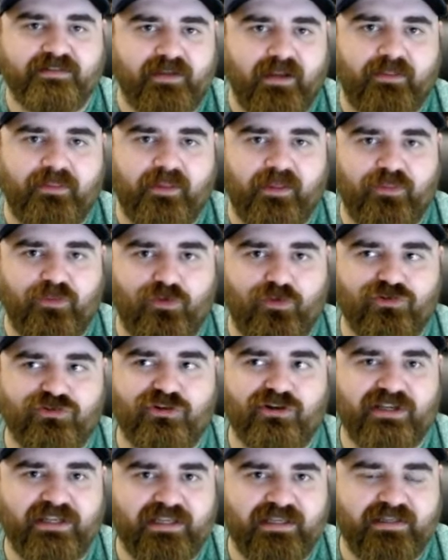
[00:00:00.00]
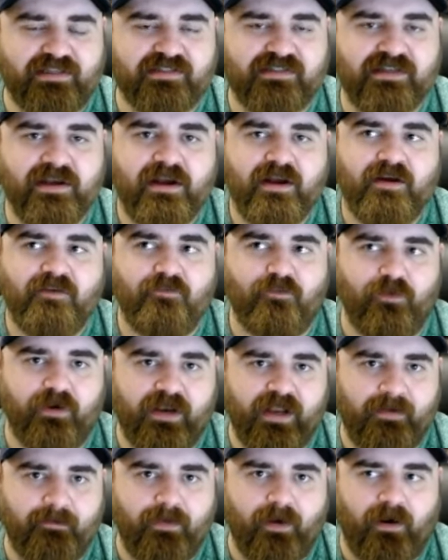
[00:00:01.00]
And I think those are keys for
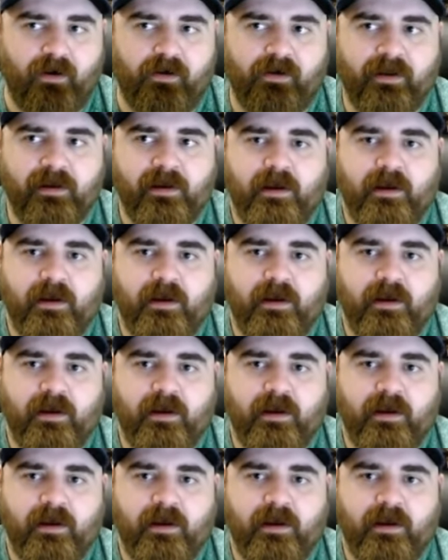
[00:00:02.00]
Nembhard